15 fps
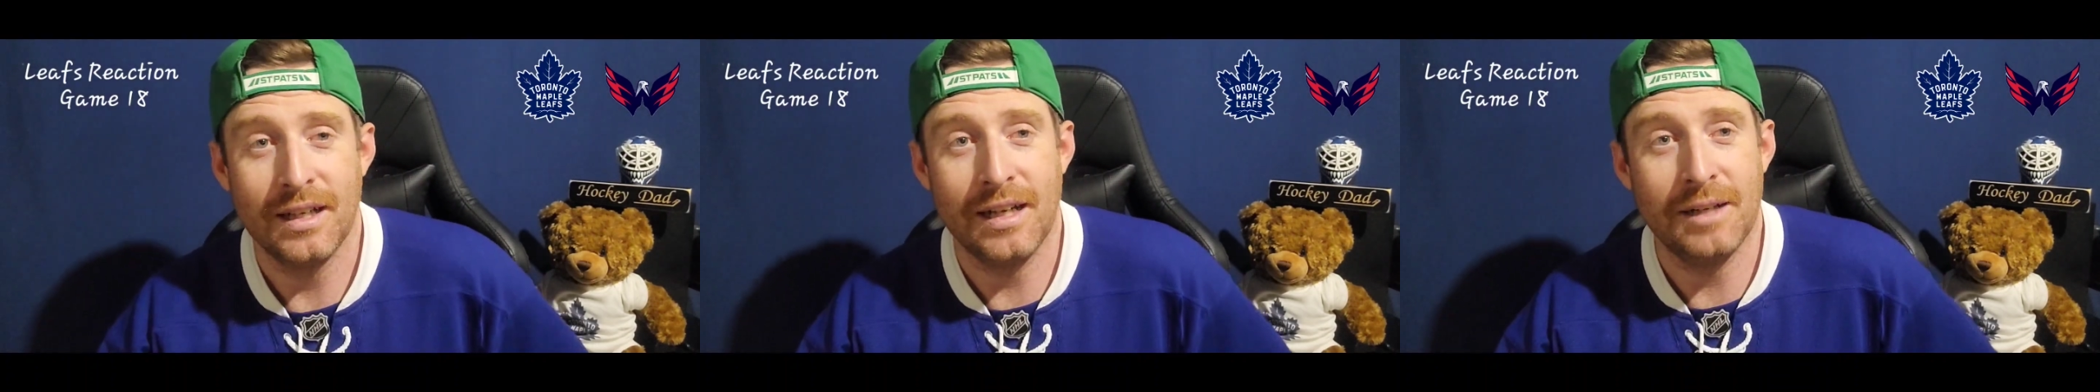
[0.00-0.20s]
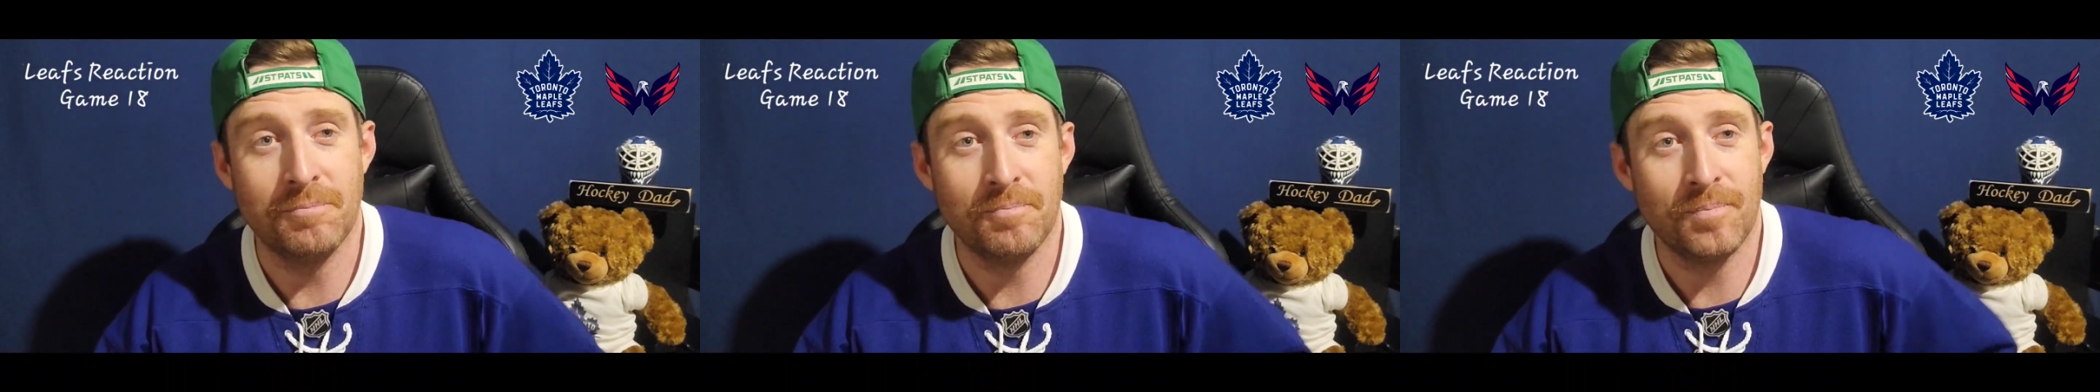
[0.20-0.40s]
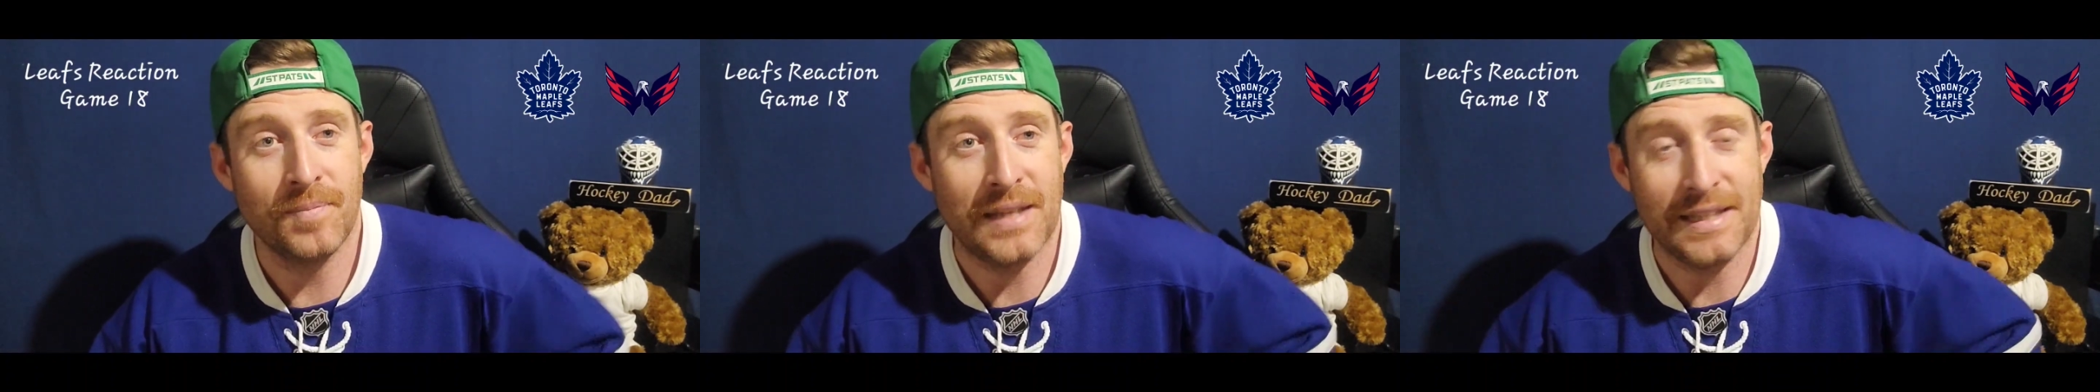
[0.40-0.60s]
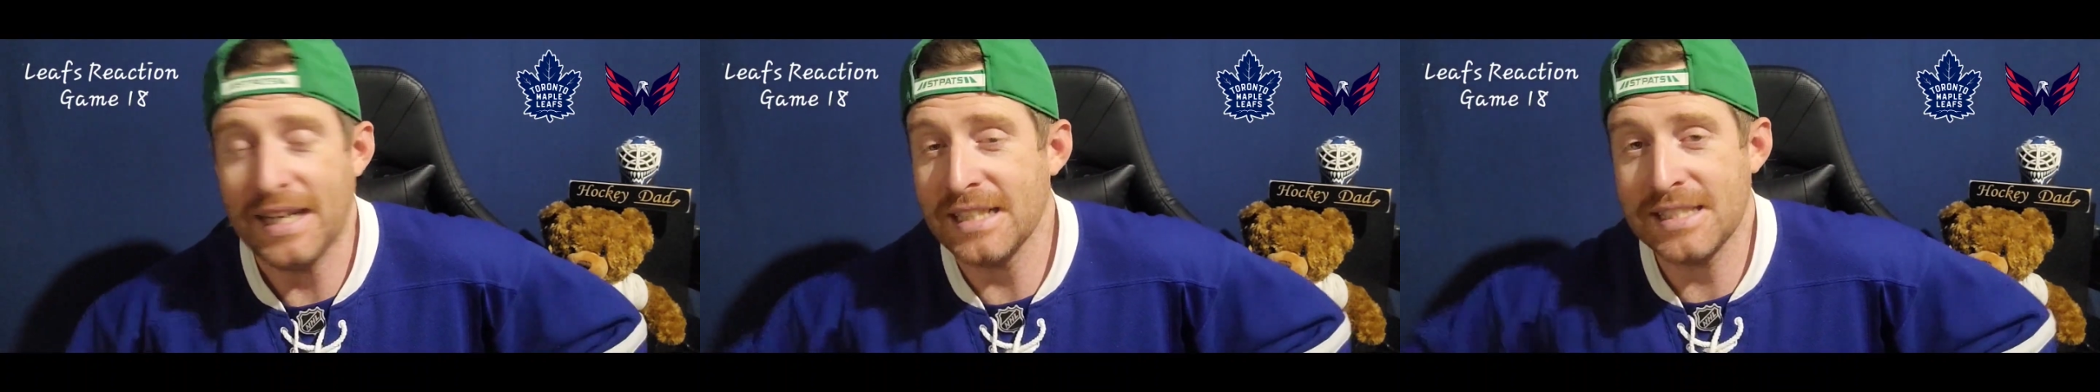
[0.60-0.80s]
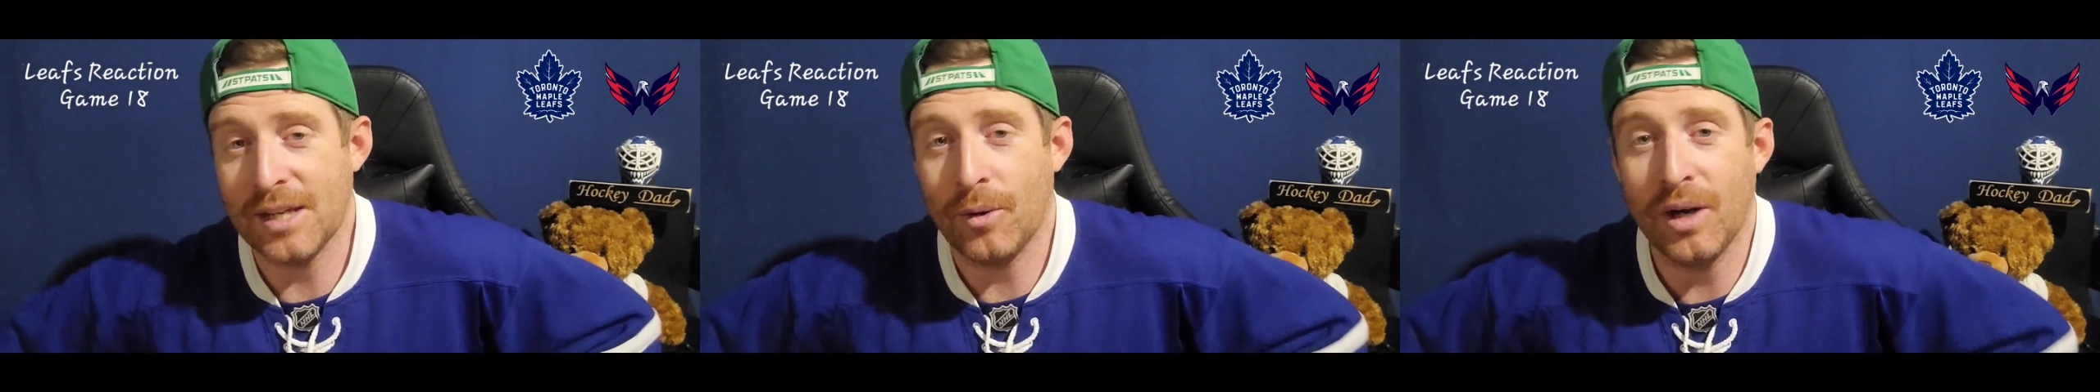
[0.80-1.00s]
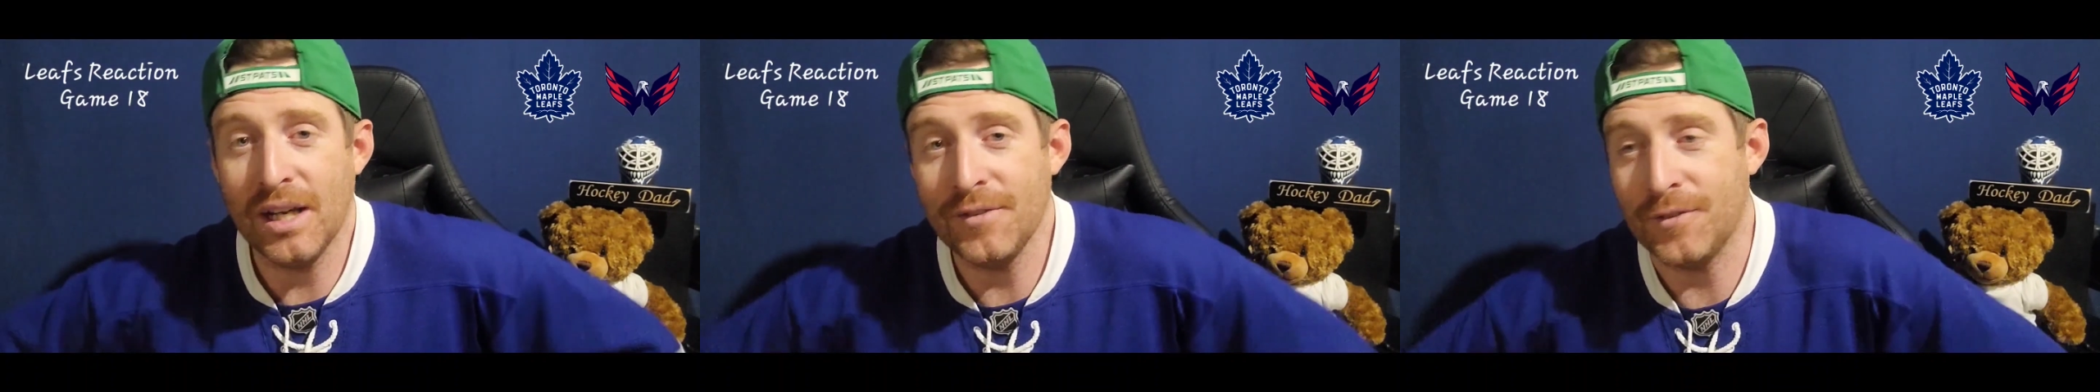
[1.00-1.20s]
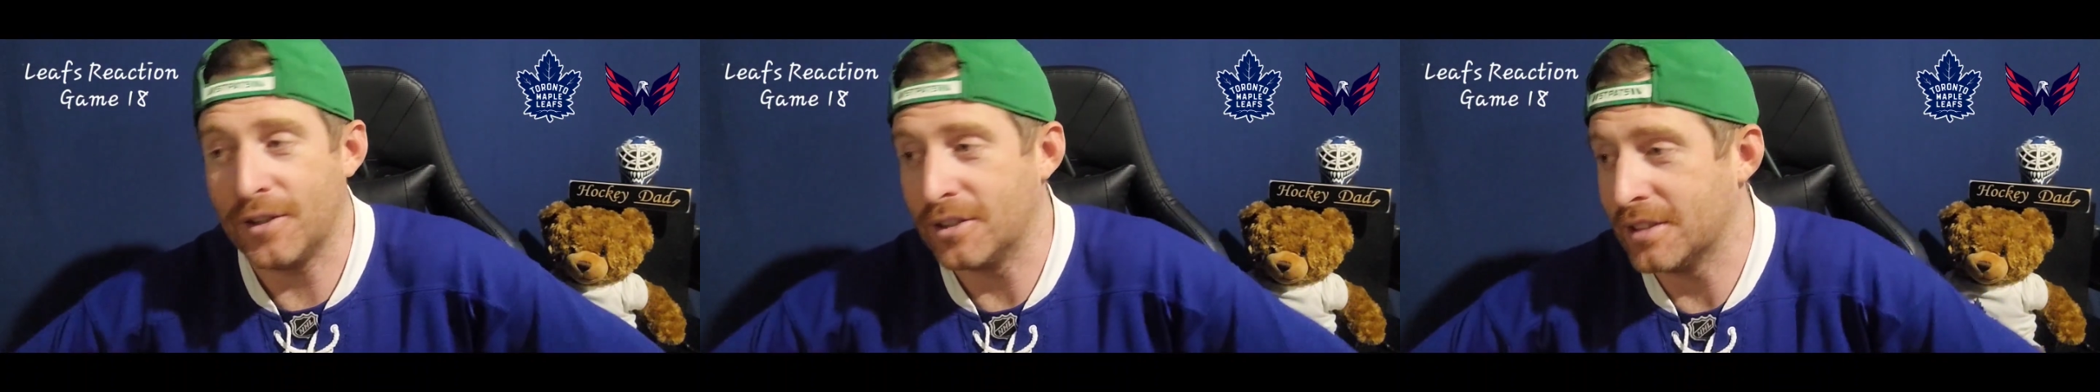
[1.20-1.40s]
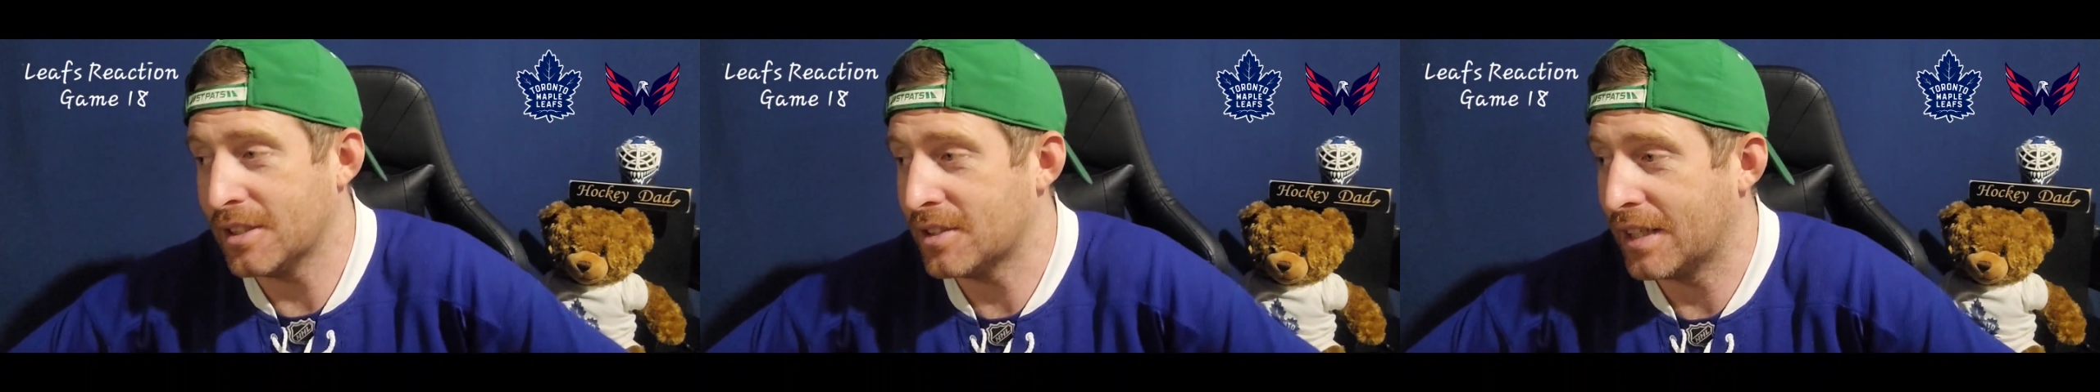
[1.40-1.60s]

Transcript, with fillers: Um, and that's how I felt.